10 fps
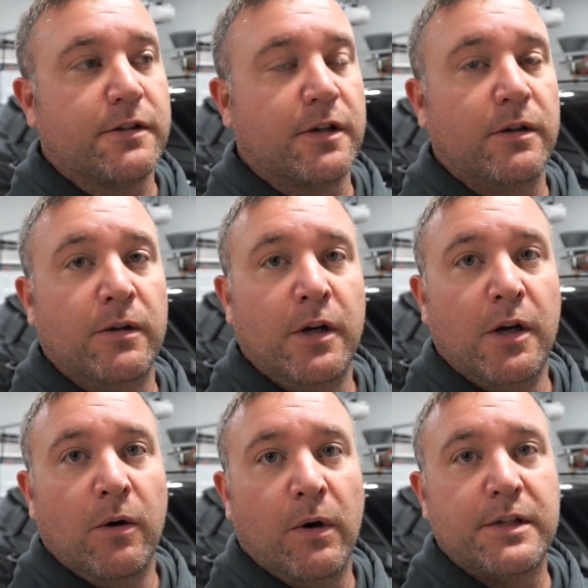So
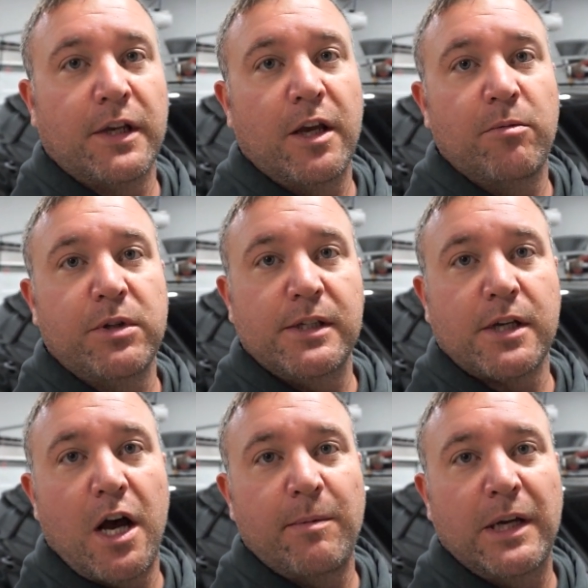once again, please
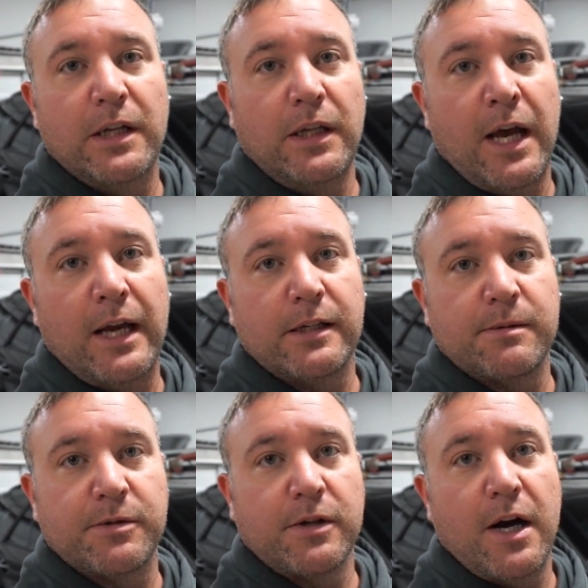comment, like,
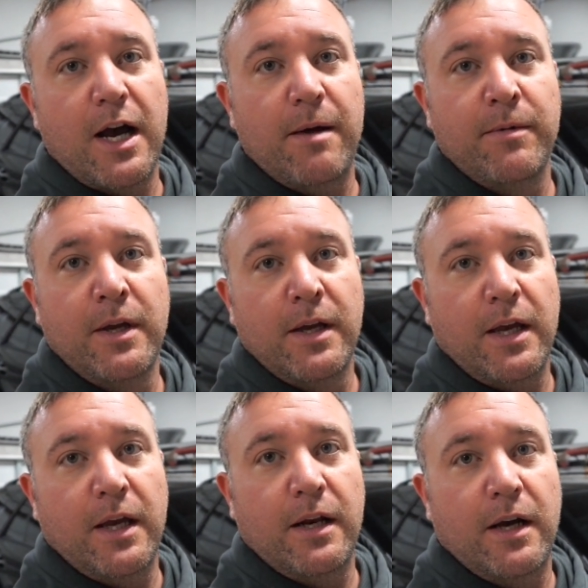subscribe,
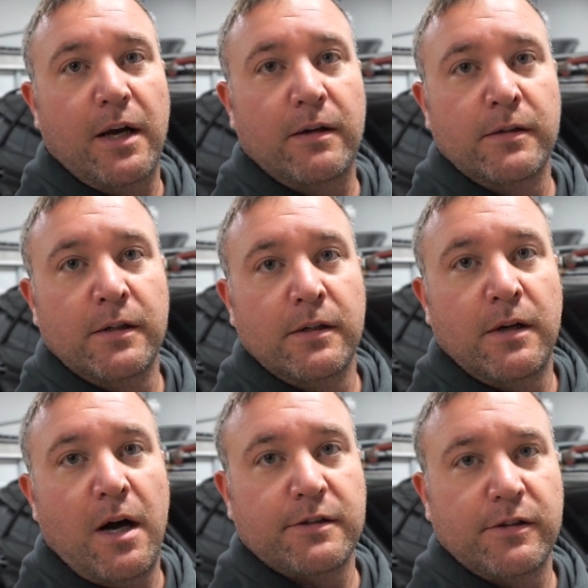and
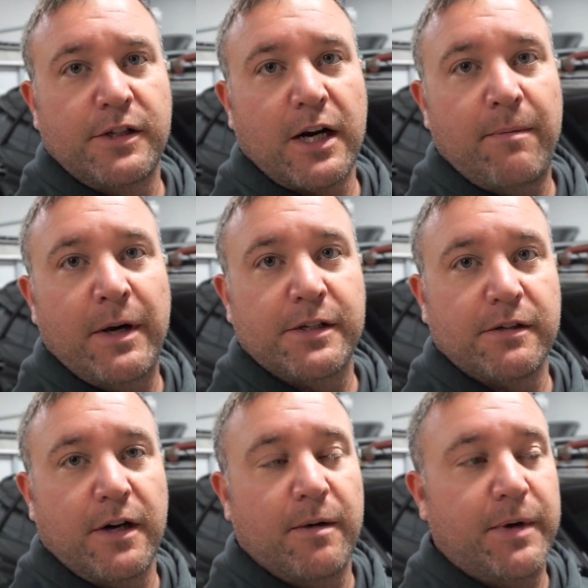also check out my
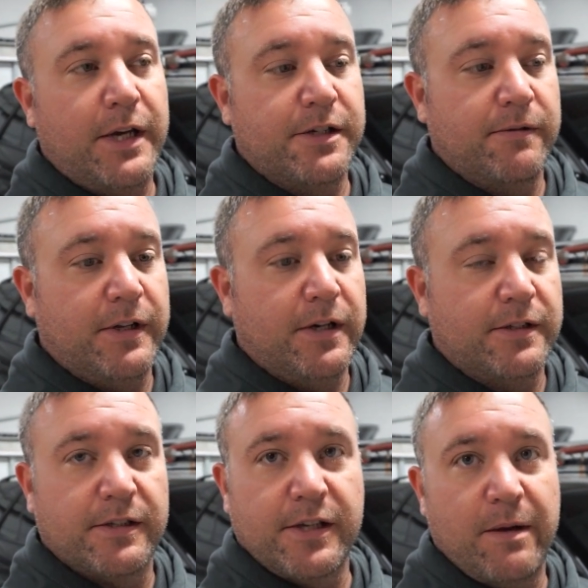Instagram page over there.
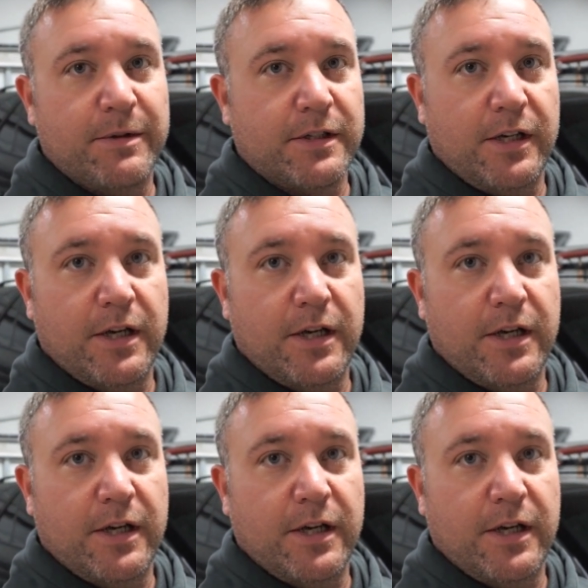It's the same as